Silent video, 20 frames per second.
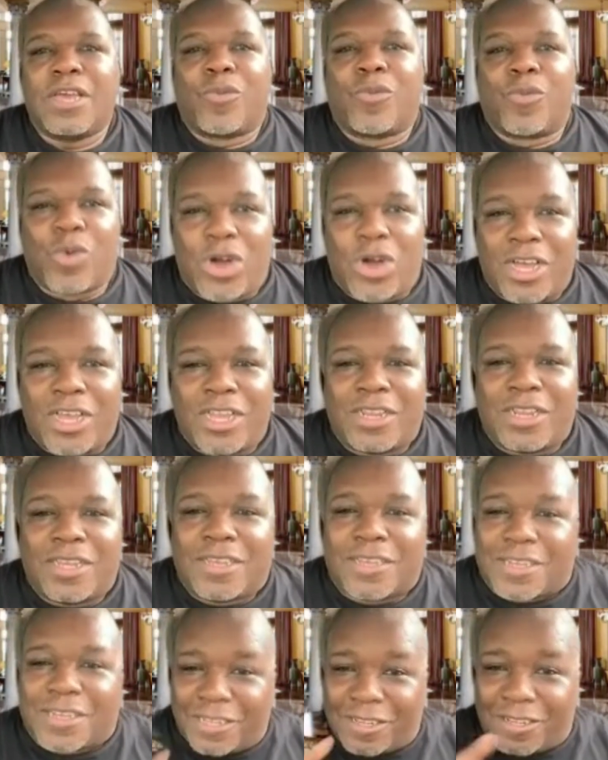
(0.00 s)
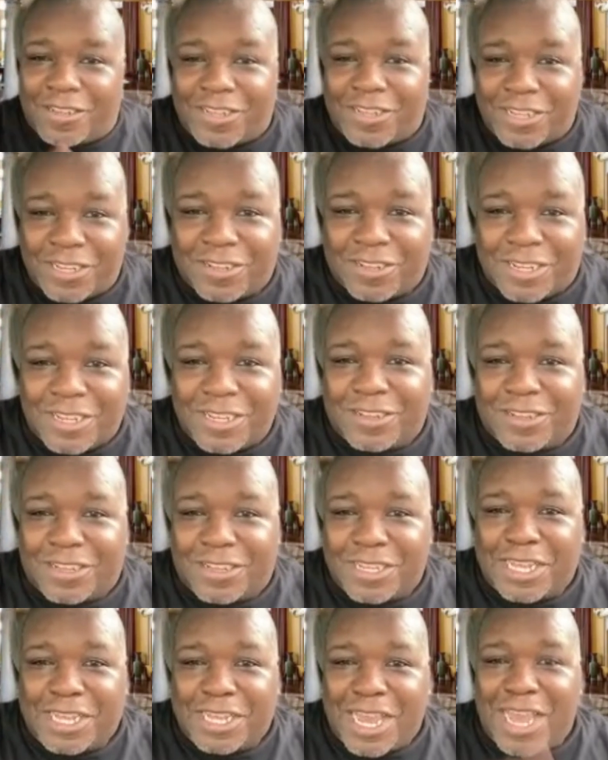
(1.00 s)
one,
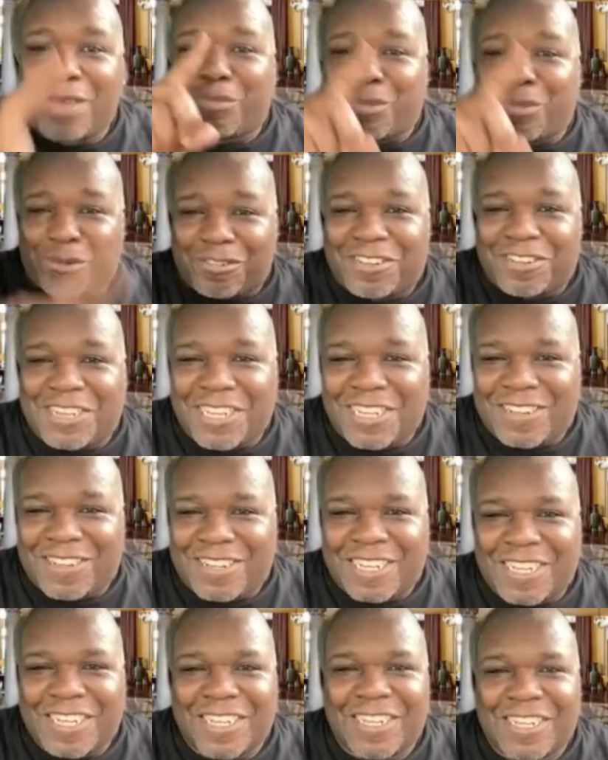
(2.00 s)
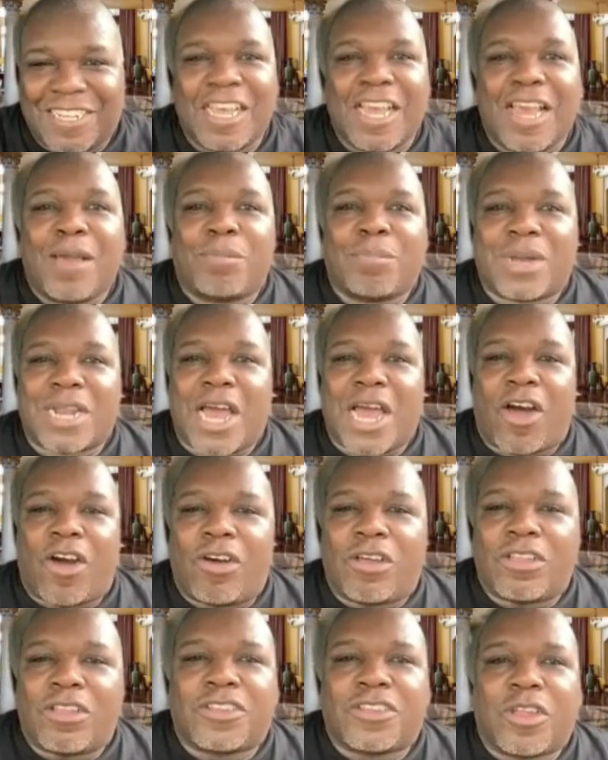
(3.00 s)
consistency and persistence, but I
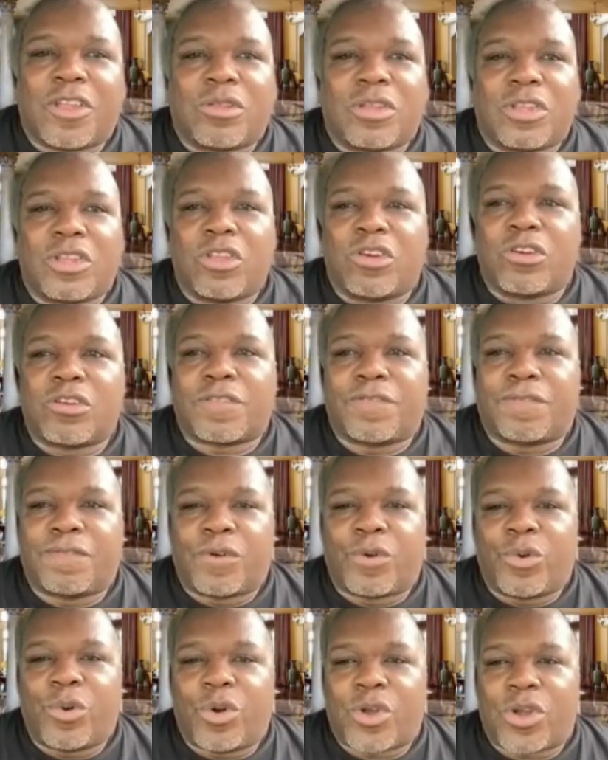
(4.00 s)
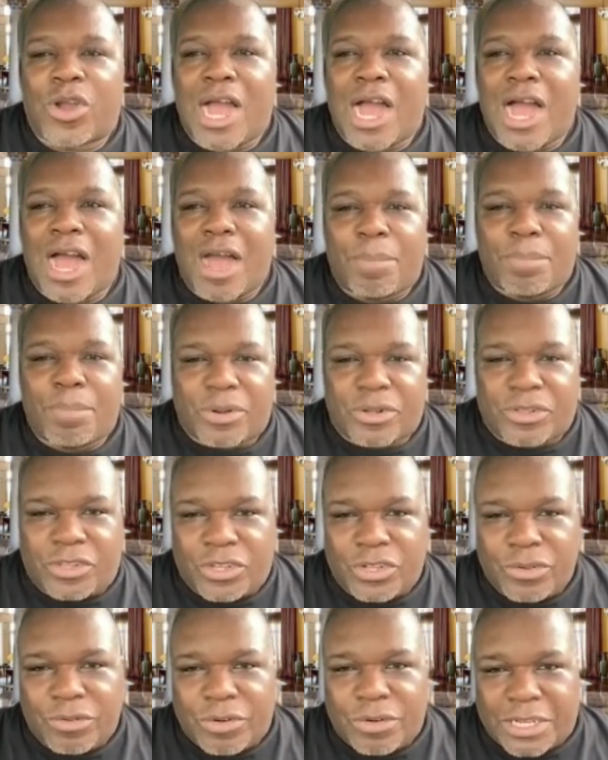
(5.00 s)
also looked for
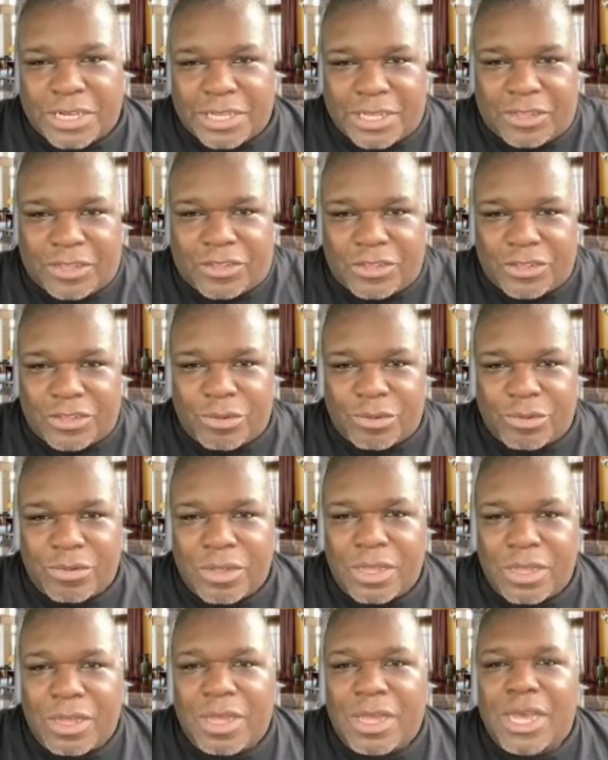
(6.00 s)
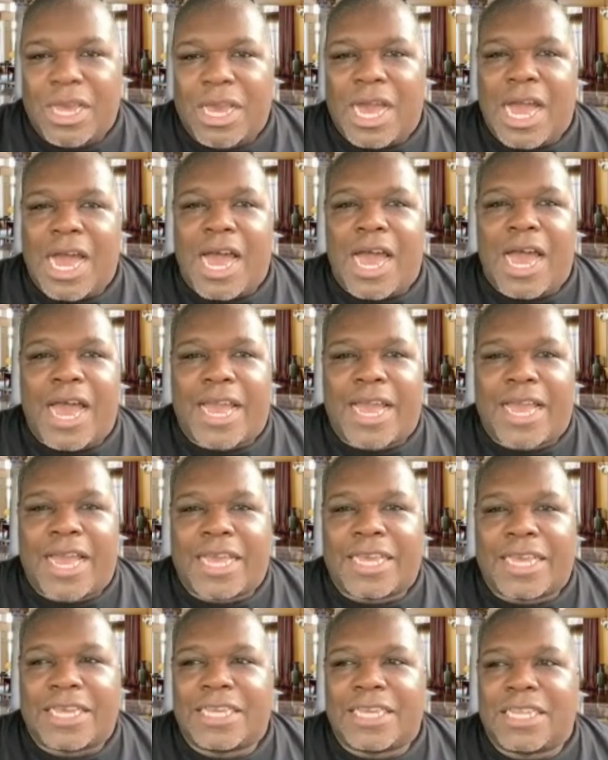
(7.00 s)
opportunity too.
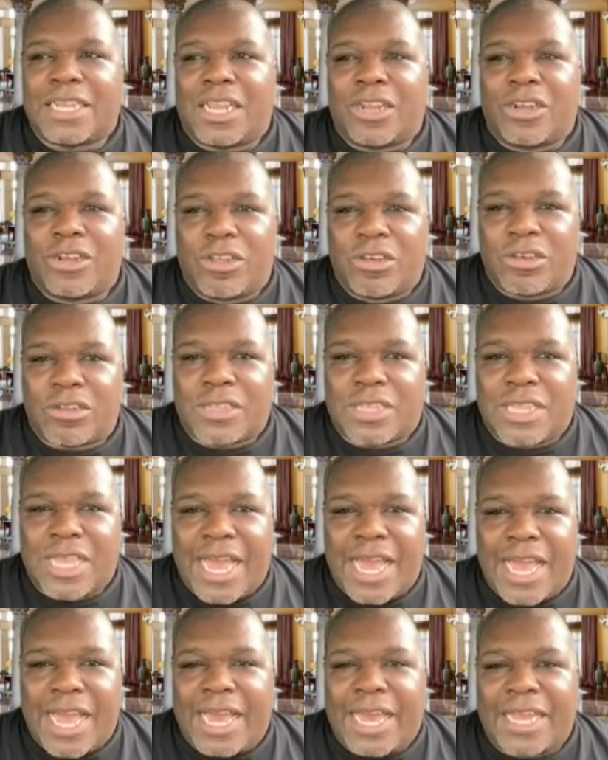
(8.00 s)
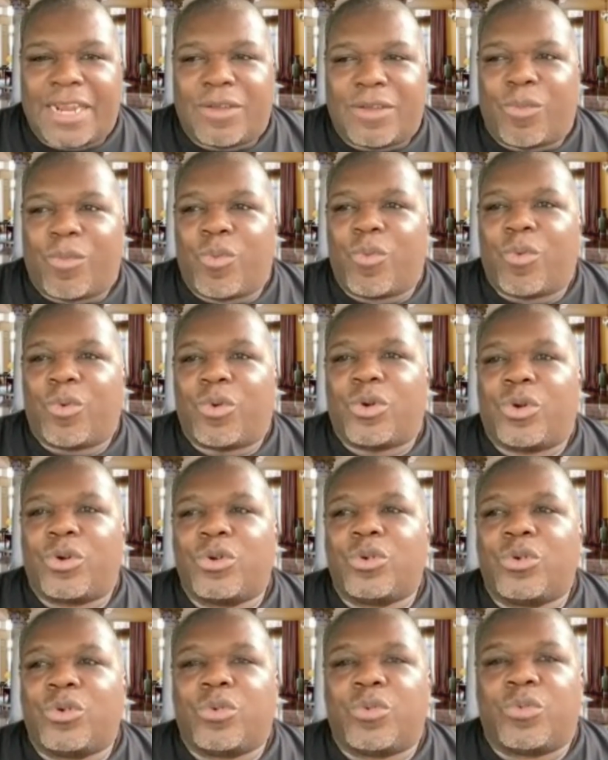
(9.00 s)
I looked at
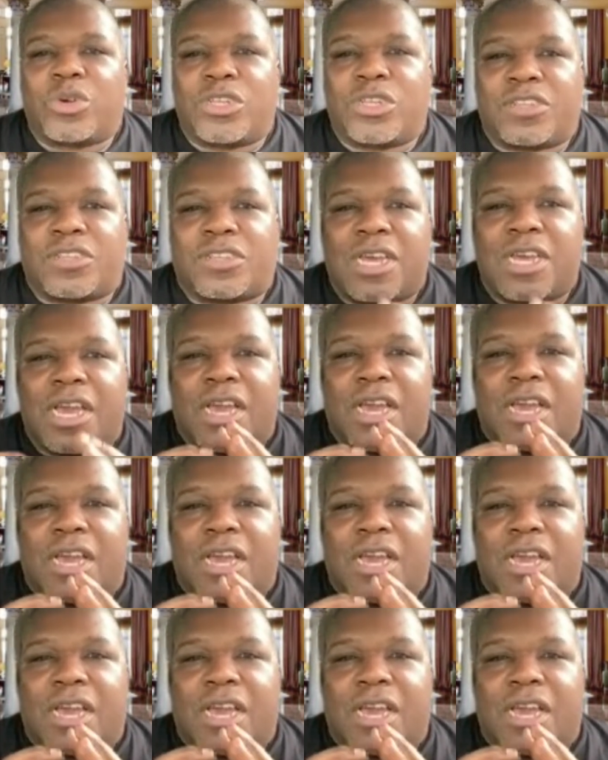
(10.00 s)
who was